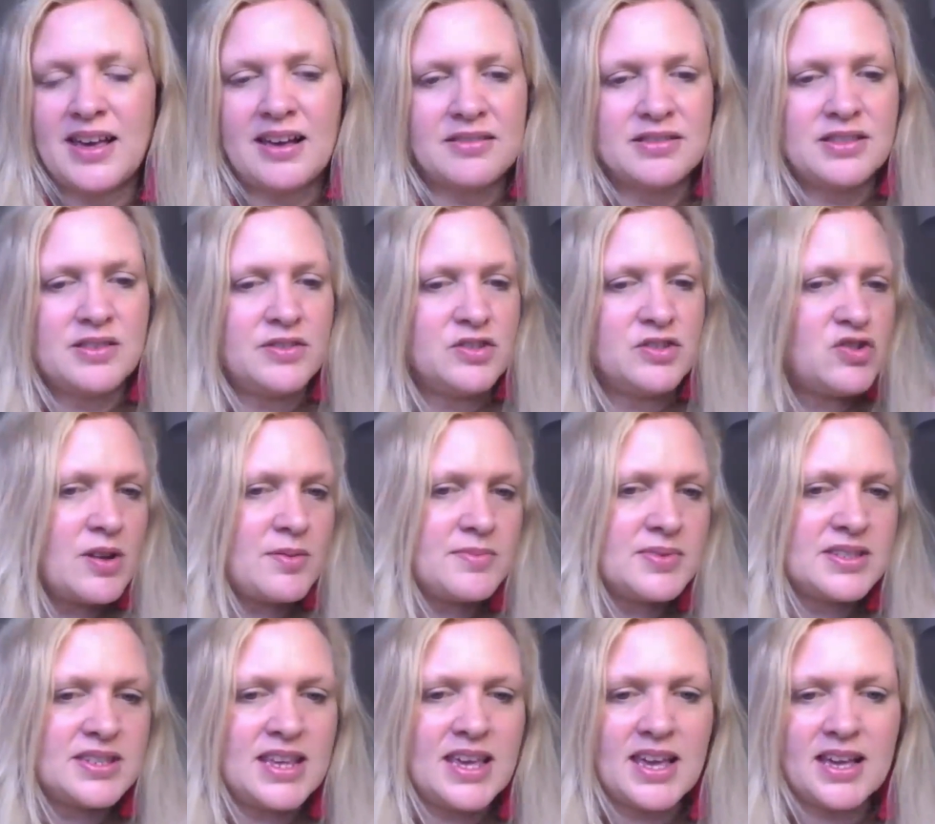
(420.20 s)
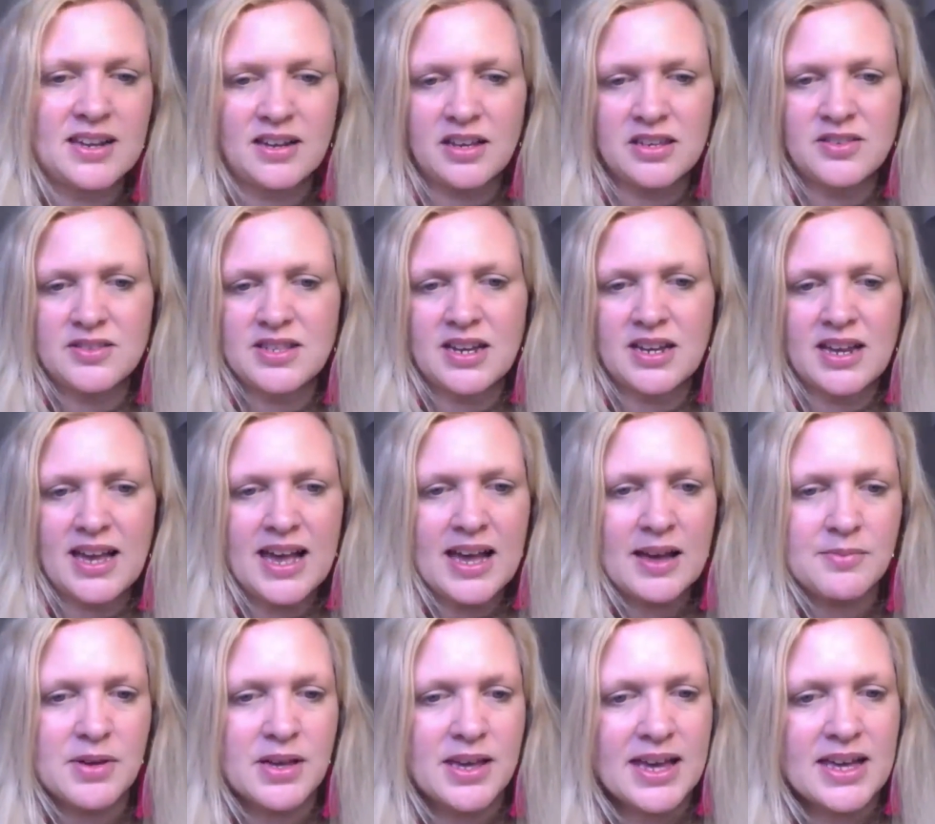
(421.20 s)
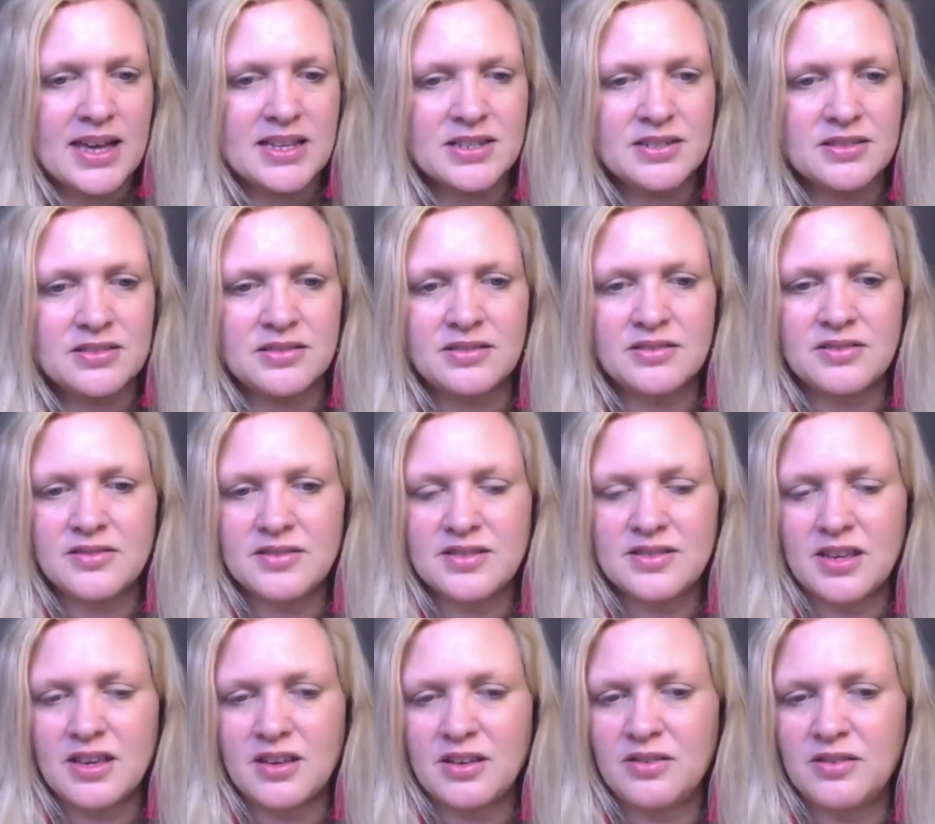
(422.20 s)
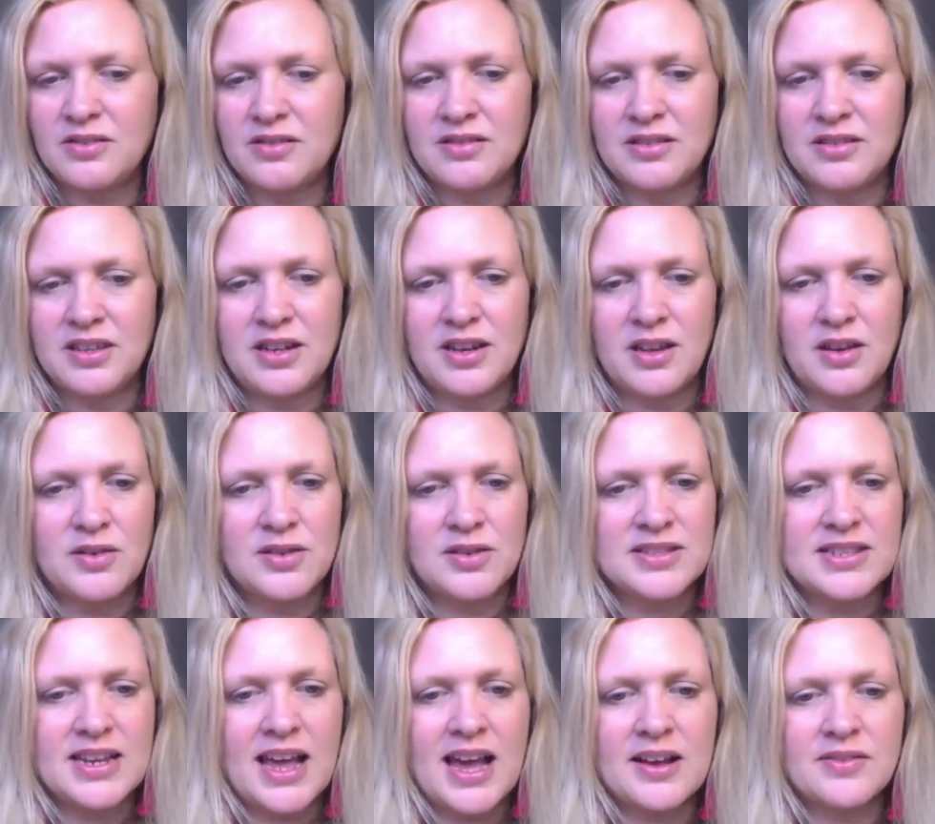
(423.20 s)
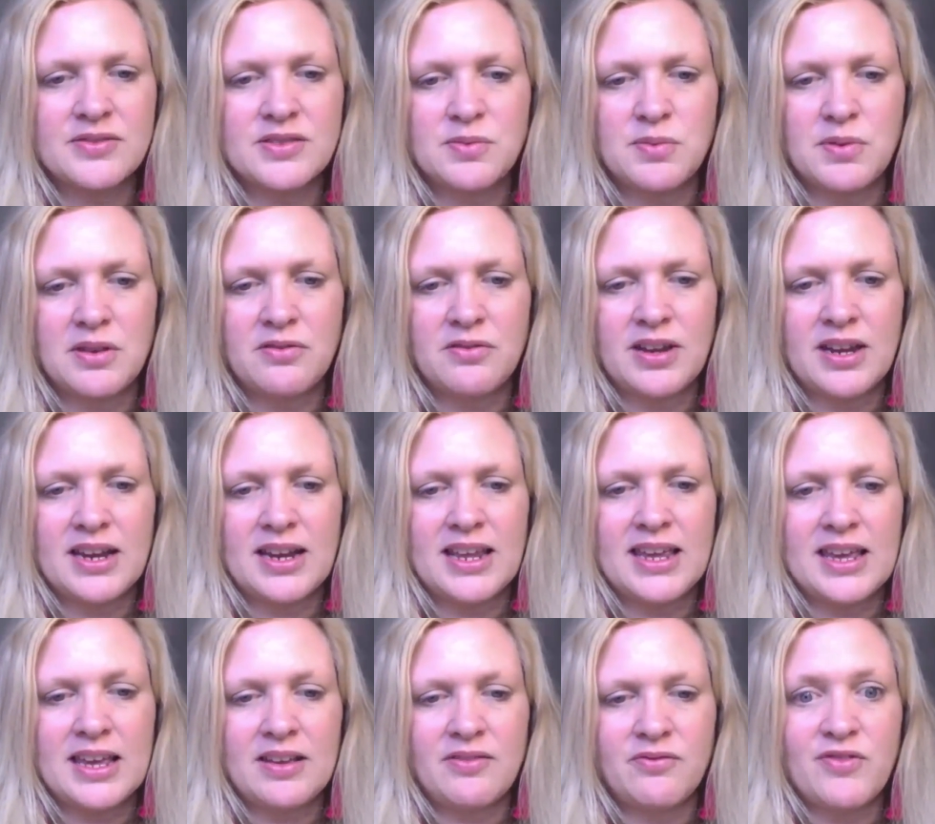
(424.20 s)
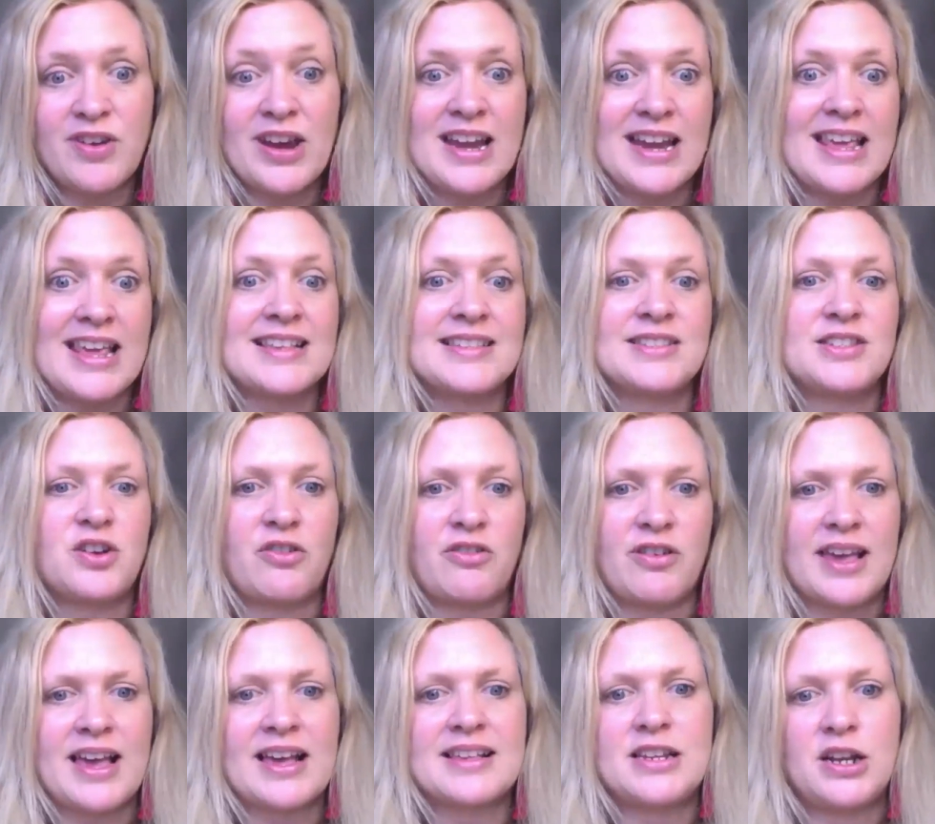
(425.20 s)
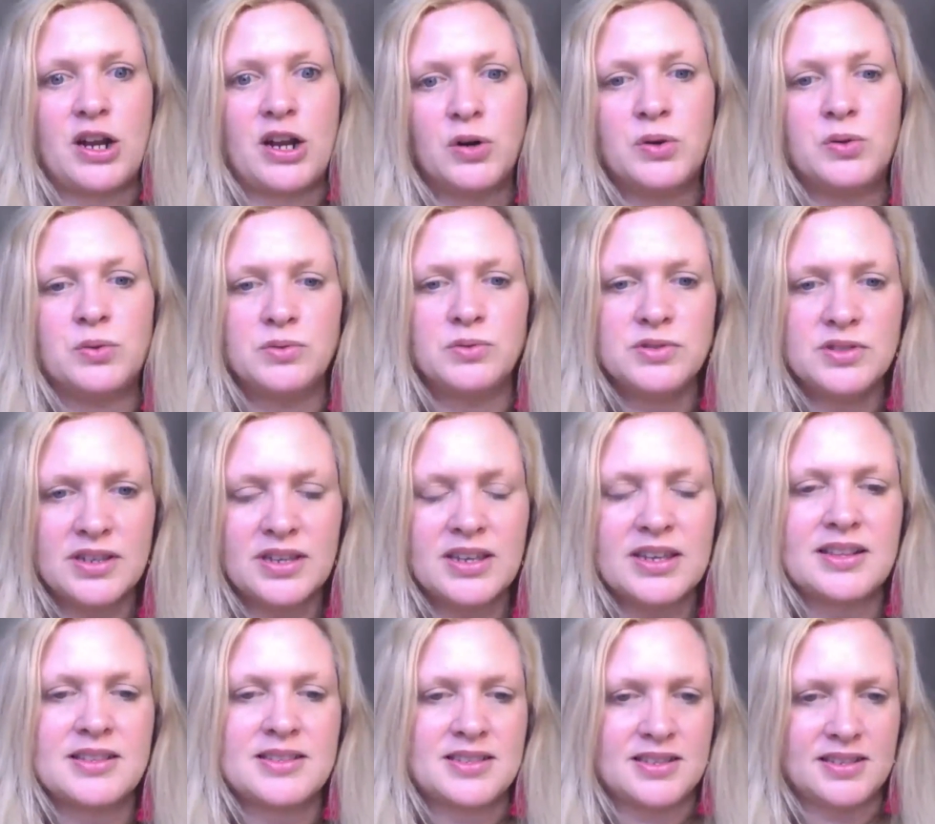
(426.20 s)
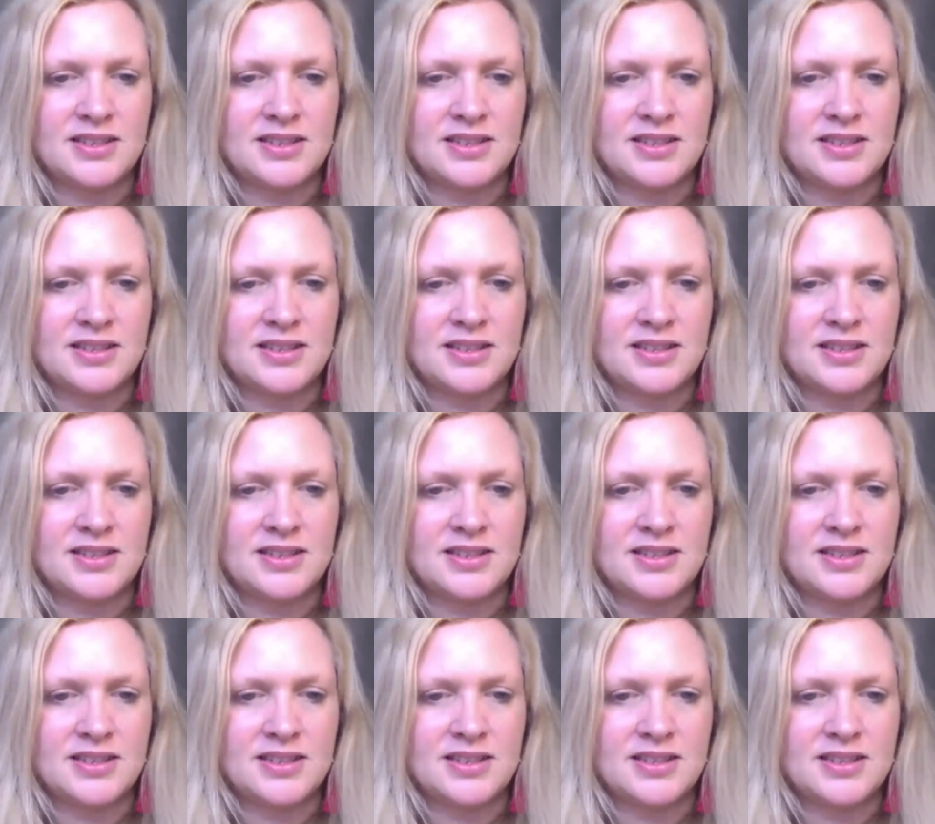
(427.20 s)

out of a drumstick, and like you said, a hammer handle. So it doesn't have to be really, really historic as an old. It's